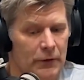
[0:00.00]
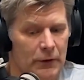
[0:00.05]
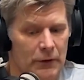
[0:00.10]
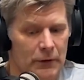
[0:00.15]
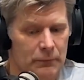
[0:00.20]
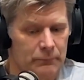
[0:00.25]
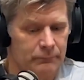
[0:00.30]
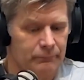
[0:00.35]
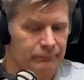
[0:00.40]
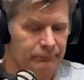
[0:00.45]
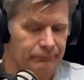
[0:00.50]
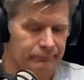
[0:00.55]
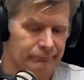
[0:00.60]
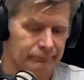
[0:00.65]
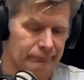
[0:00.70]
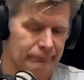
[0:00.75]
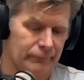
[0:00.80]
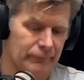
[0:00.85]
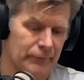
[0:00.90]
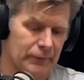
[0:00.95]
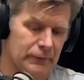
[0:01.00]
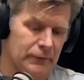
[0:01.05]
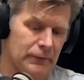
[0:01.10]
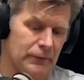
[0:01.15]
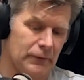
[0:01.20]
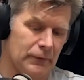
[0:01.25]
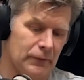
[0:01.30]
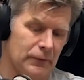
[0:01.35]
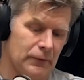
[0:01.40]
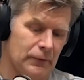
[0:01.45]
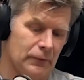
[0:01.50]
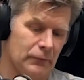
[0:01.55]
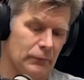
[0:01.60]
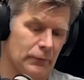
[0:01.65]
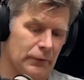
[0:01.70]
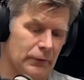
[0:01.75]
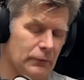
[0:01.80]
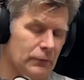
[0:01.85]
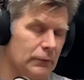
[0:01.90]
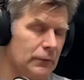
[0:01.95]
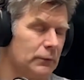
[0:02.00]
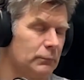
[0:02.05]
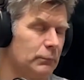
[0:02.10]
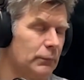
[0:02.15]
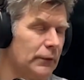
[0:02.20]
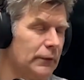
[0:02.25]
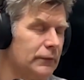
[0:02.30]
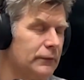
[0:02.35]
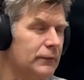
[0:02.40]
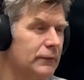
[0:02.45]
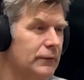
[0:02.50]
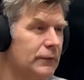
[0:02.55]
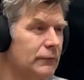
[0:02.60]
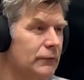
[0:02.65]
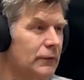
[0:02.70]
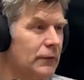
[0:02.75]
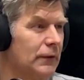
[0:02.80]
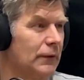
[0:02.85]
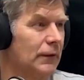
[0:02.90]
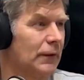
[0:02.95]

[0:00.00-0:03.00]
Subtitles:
what do you call your breed certificate